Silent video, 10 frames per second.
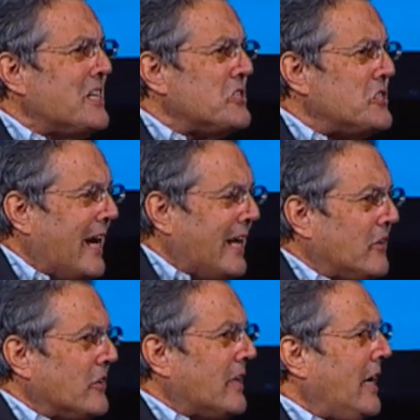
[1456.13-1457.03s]
and date
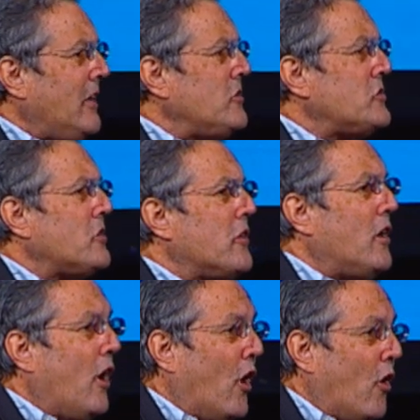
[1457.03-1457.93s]
into the
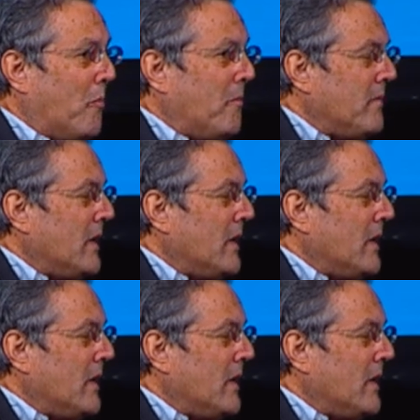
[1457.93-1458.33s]
home.